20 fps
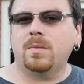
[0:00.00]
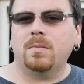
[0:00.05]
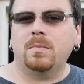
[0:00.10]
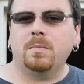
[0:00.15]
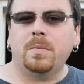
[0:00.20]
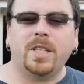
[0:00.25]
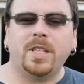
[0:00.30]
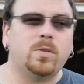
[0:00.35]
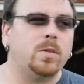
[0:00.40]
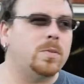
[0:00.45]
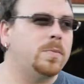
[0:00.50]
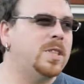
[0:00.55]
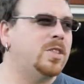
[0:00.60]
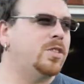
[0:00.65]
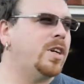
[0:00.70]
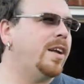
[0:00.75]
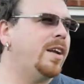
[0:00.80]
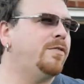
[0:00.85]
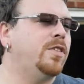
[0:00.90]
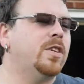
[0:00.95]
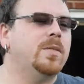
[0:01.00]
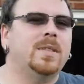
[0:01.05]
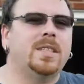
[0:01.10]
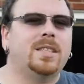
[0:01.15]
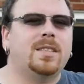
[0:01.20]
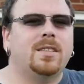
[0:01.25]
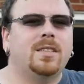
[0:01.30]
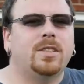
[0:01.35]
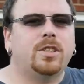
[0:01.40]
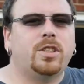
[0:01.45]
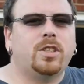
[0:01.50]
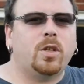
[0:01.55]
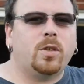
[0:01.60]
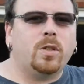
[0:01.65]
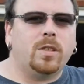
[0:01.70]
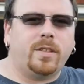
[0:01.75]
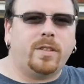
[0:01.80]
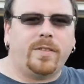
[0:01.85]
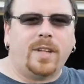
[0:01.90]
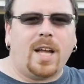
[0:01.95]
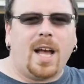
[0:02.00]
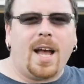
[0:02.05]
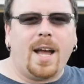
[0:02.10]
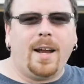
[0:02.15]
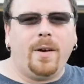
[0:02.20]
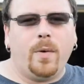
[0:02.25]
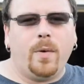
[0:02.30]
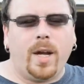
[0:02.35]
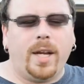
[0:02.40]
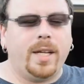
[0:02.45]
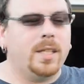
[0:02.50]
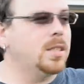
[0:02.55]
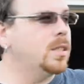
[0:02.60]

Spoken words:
May as well be trying to film this in the shoulder of the highway.